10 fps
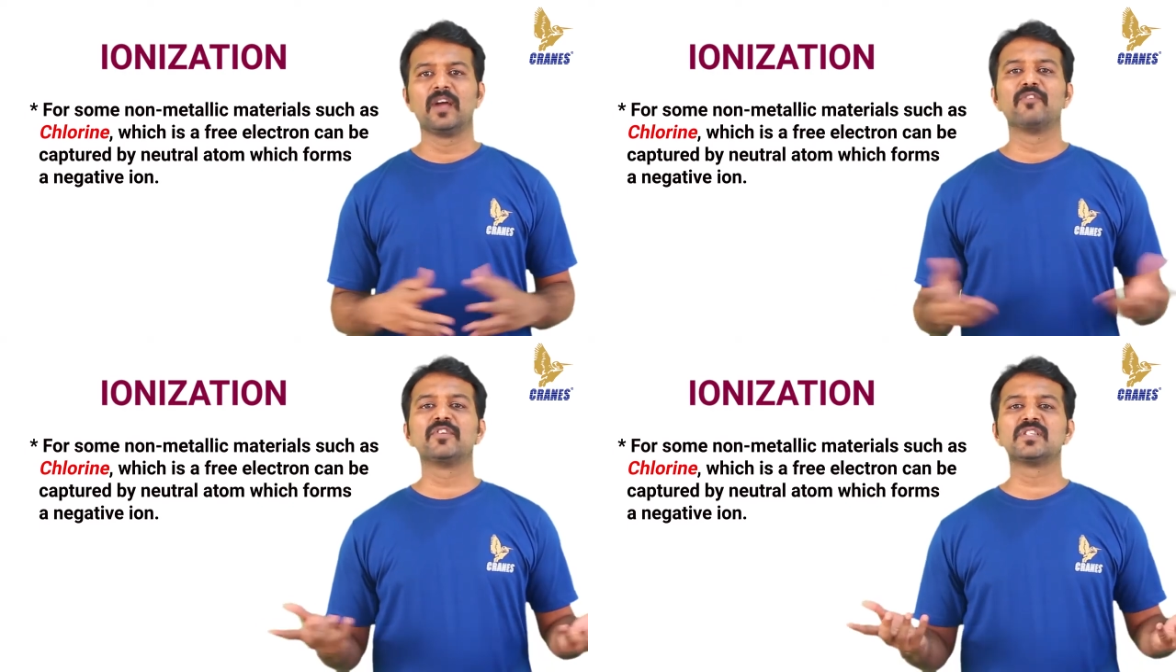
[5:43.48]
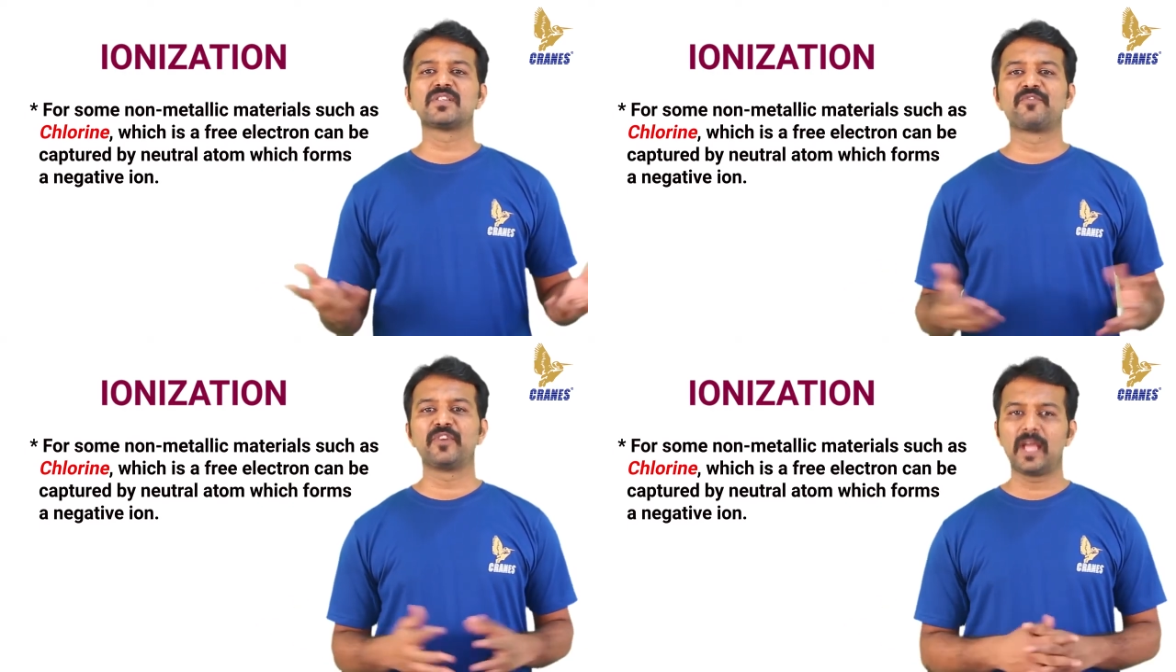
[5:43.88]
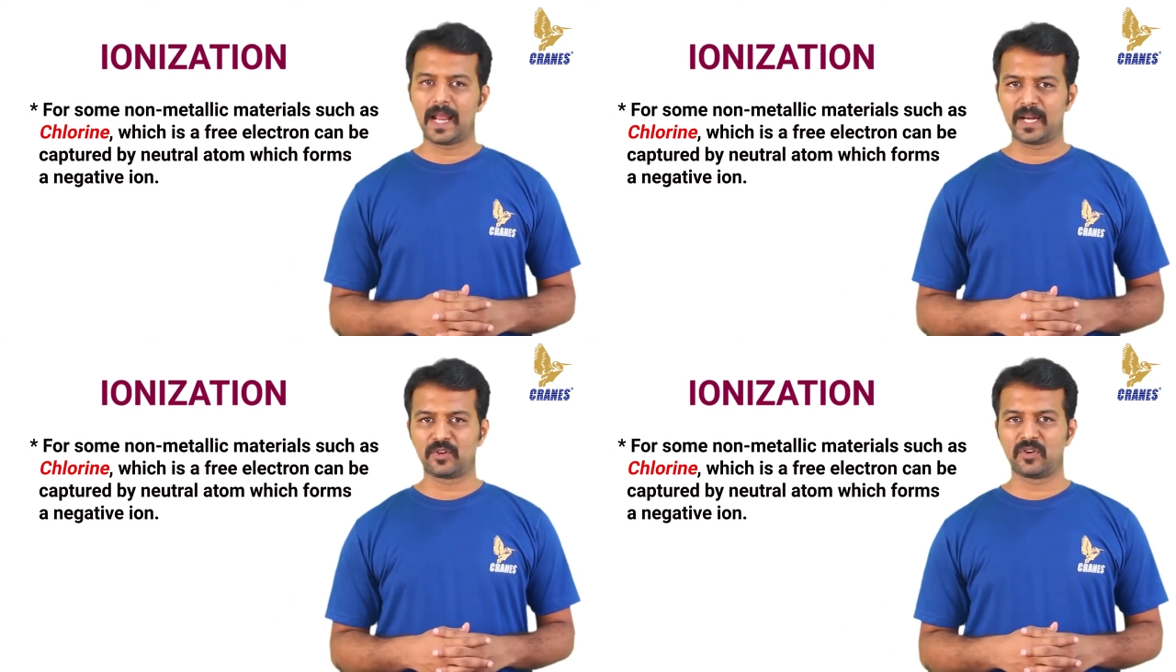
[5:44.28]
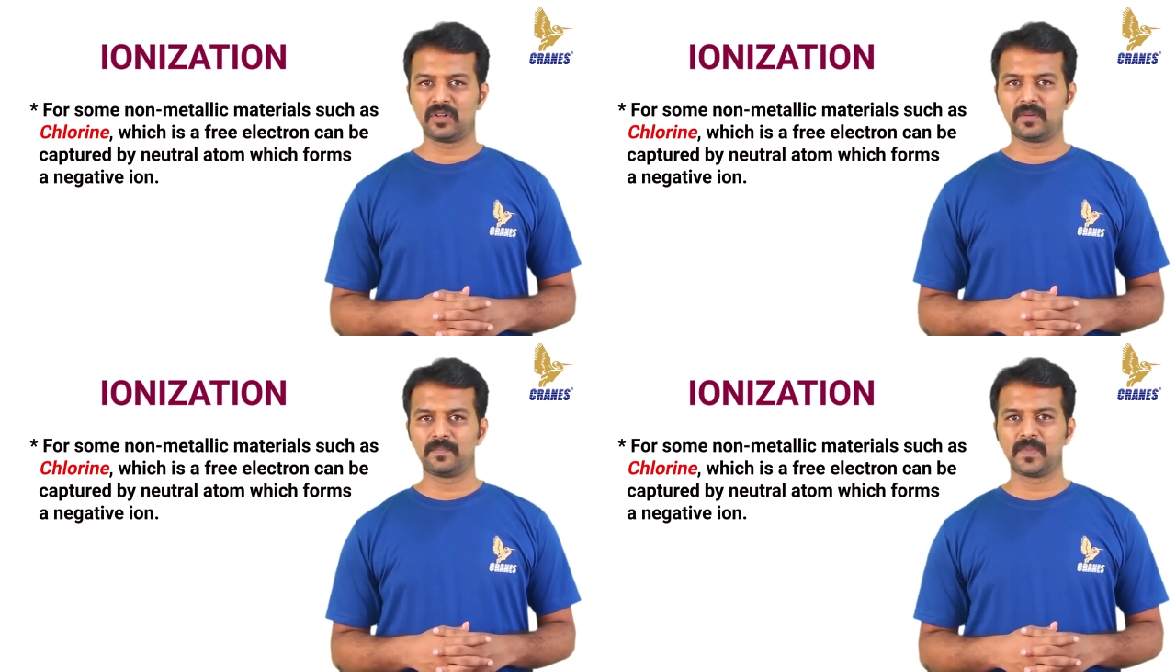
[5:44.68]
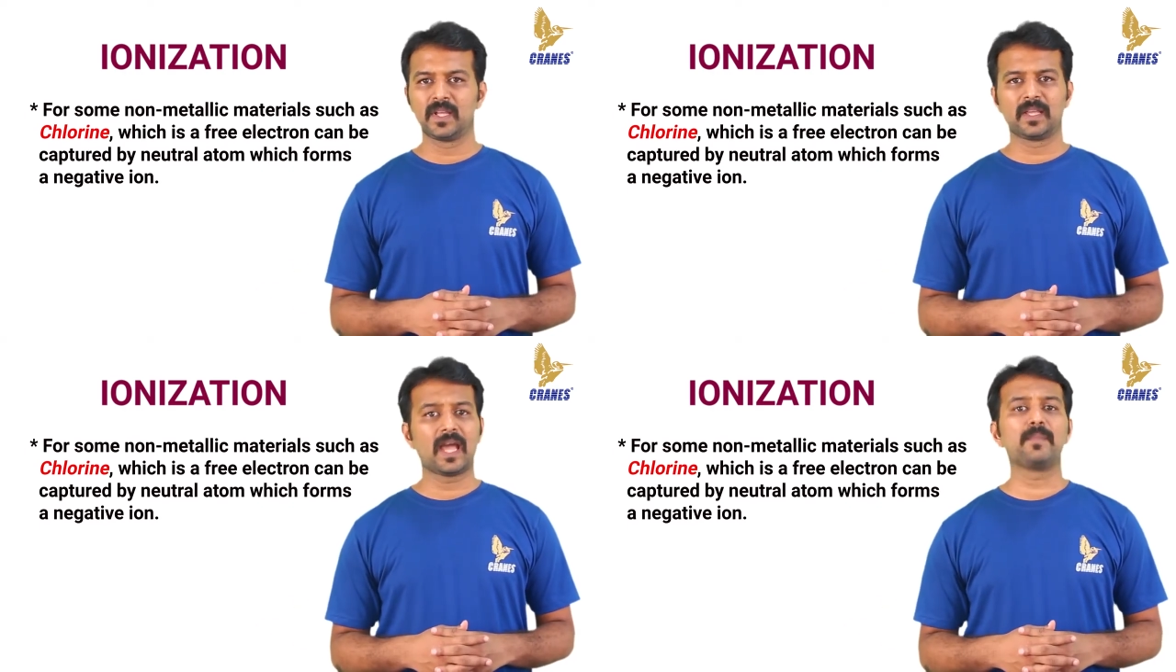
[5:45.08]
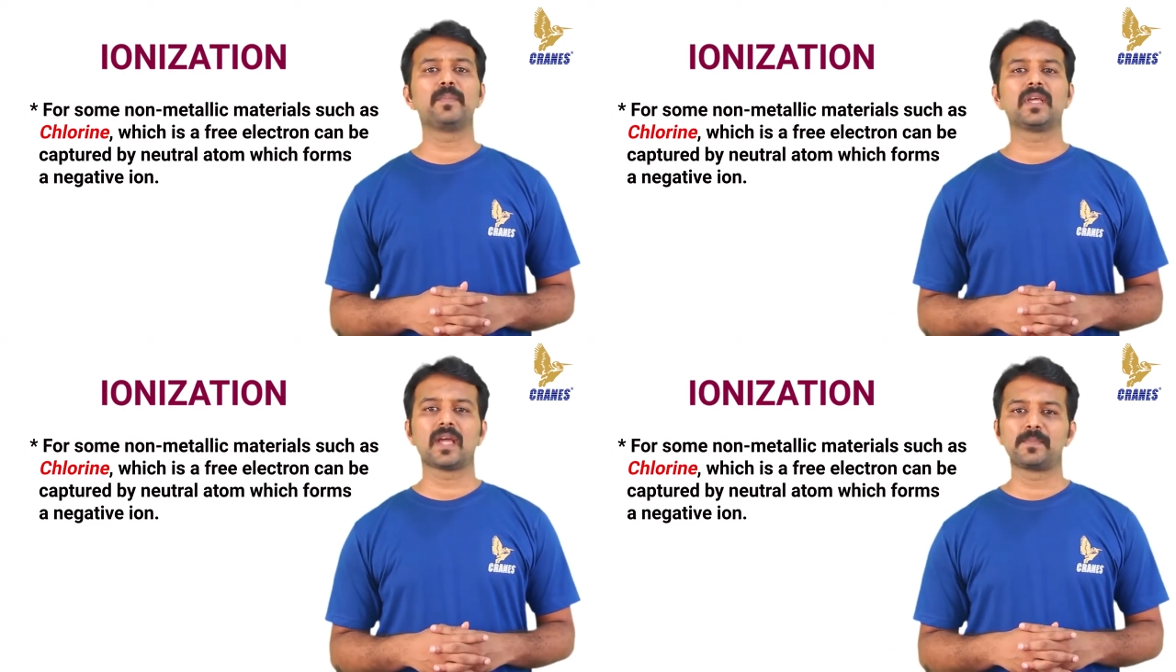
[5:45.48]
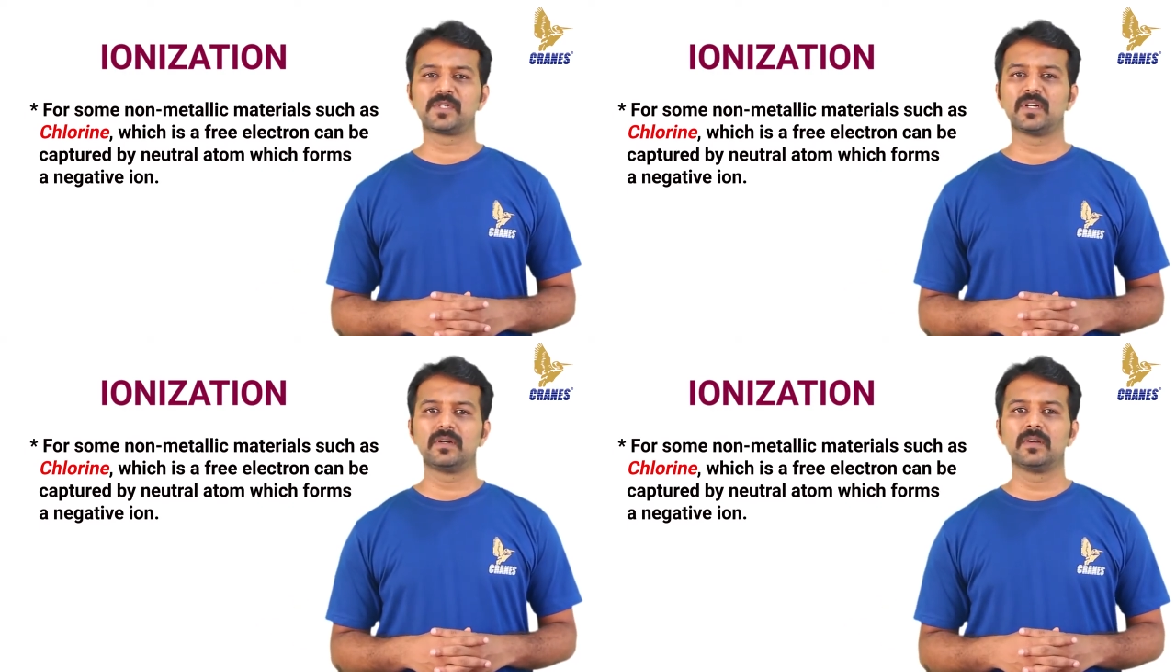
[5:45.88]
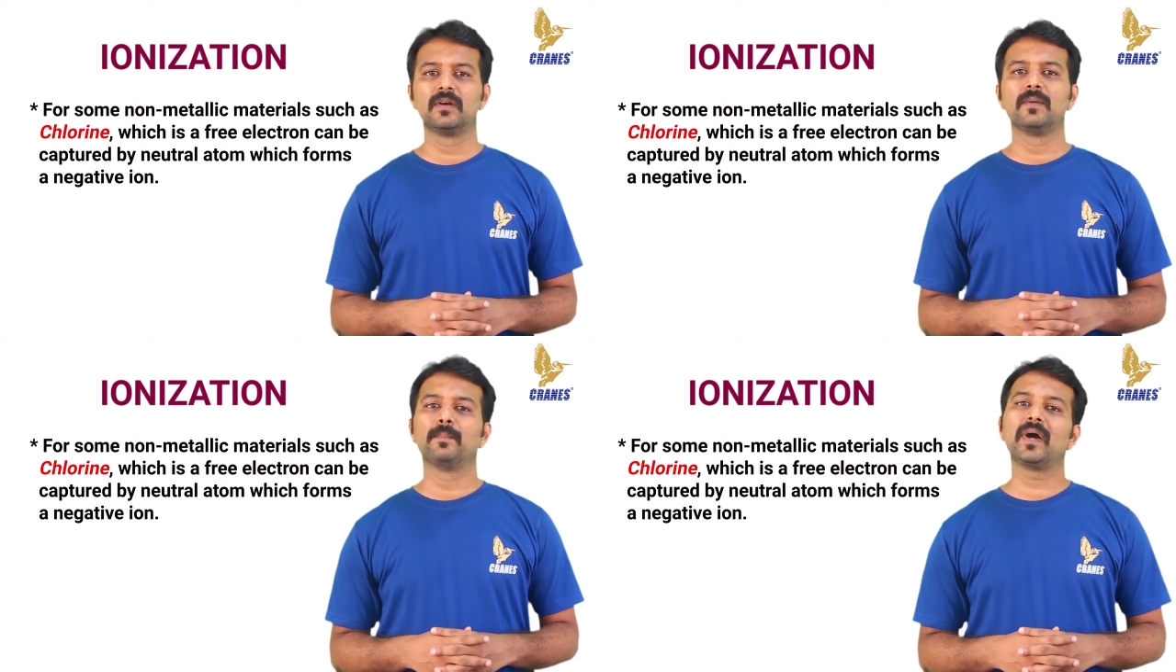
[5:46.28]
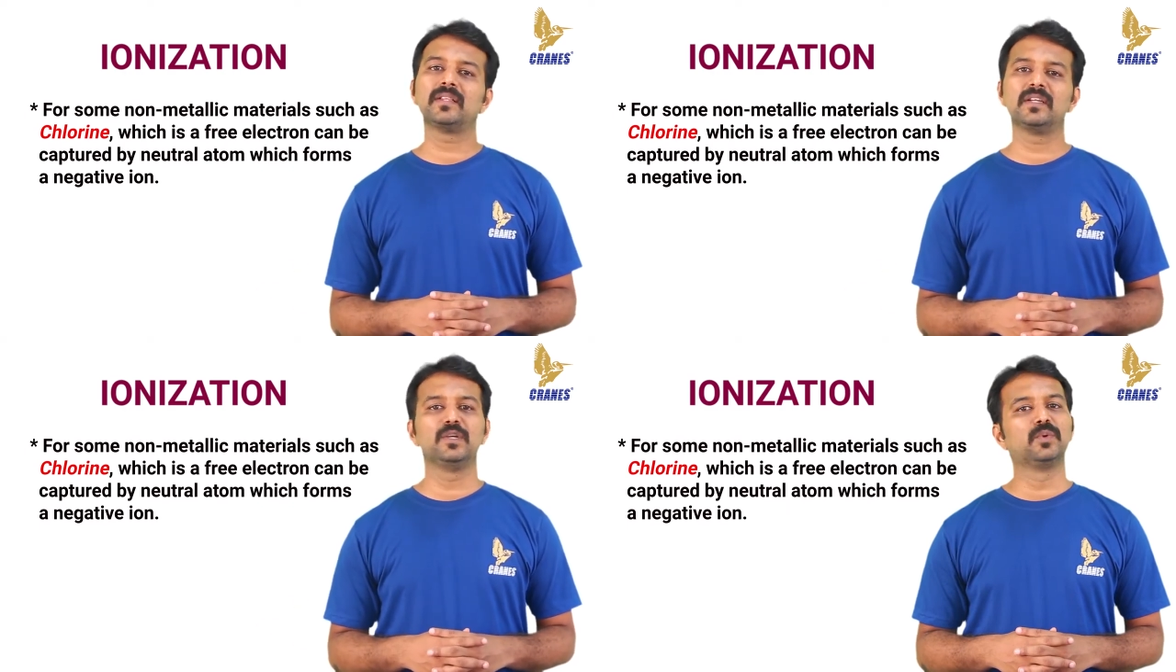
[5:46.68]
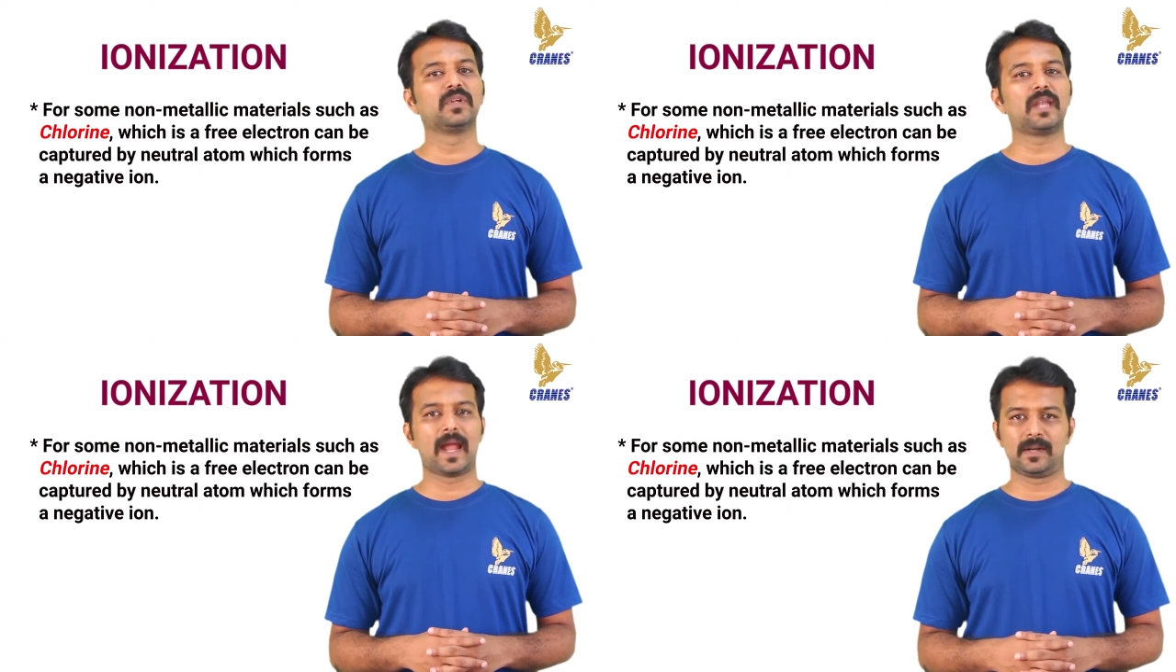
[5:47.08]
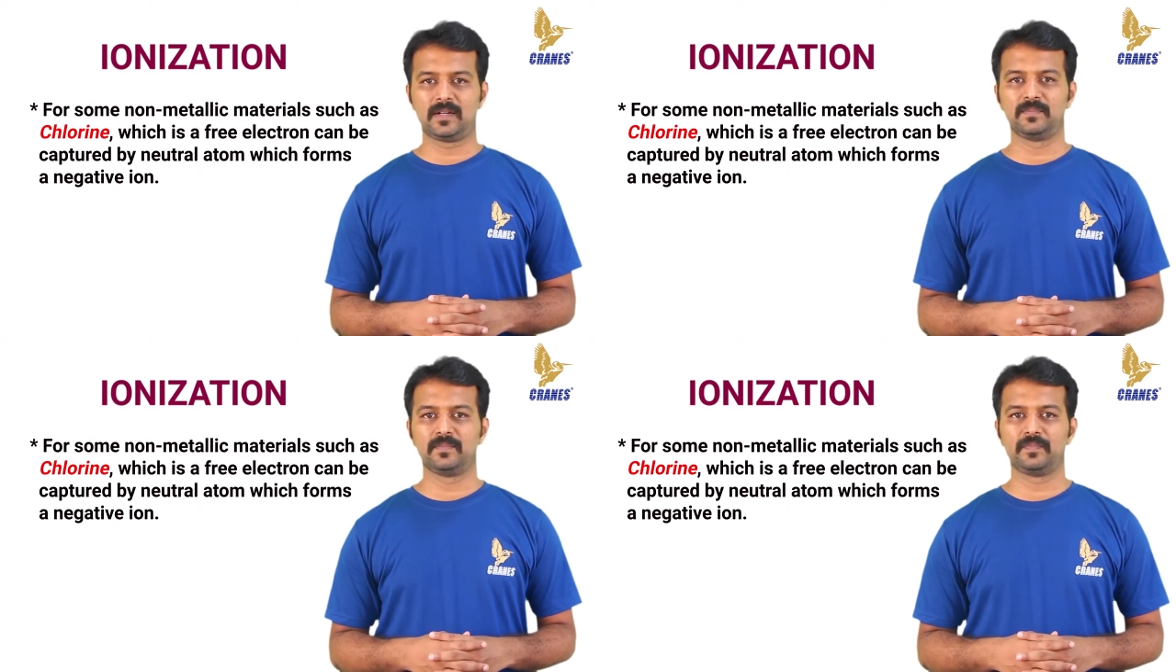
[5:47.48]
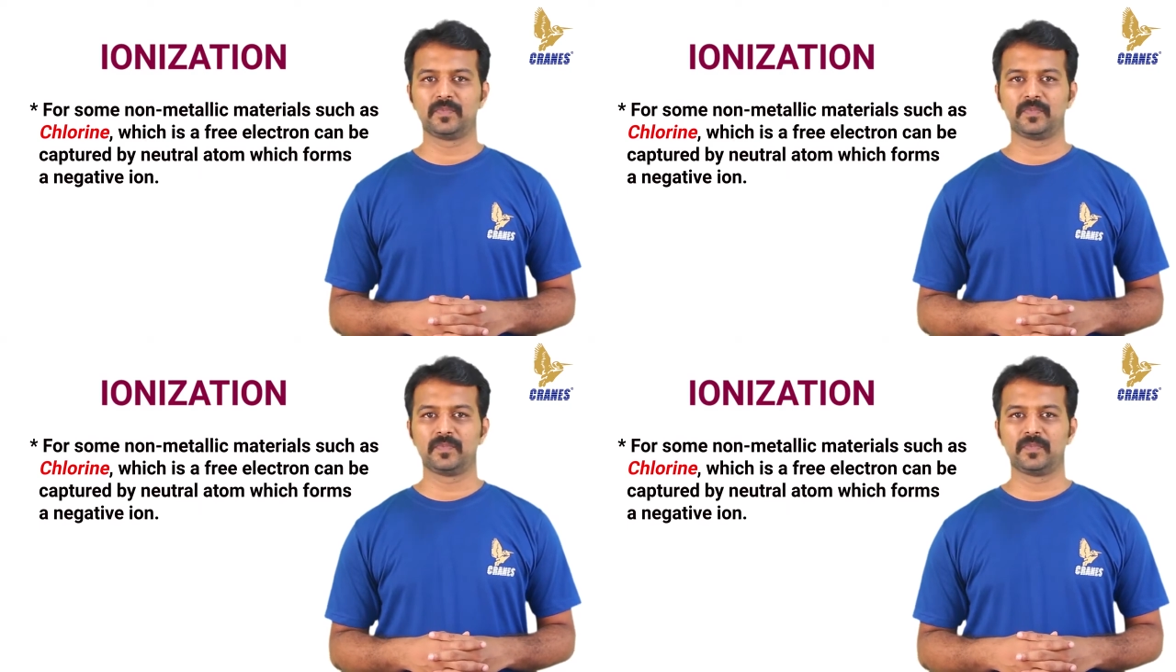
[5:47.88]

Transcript: which is a free electron, can be captured by the neutral atom,